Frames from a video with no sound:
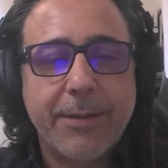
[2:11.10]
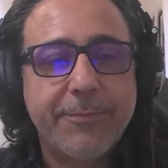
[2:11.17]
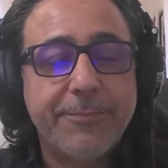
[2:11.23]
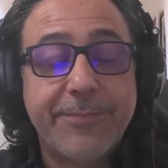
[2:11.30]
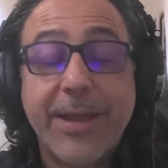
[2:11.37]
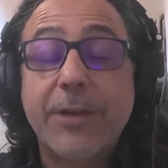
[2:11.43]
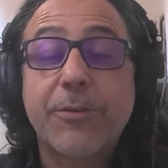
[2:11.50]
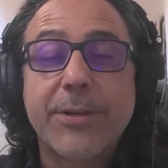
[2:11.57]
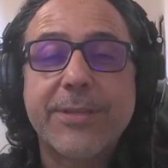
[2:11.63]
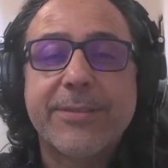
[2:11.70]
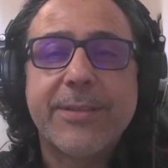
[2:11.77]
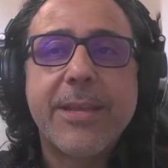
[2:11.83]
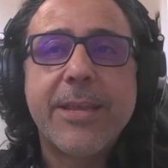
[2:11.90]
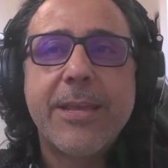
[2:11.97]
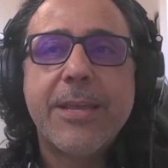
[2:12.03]

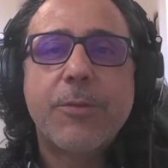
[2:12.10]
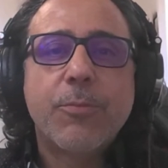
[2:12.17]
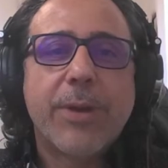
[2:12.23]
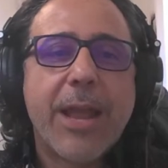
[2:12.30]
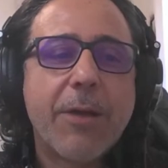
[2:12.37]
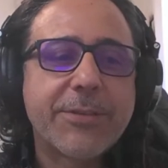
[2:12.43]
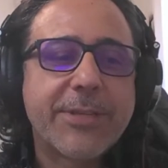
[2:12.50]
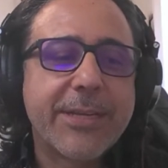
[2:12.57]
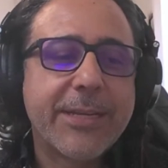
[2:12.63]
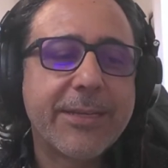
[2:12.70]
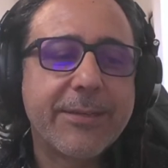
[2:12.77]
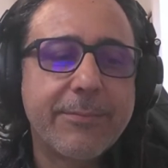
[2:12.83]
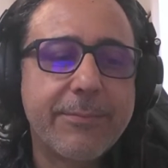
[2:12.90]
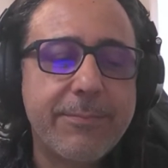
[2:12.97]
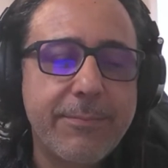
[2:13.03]
veterans when I was
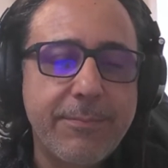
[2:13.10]
in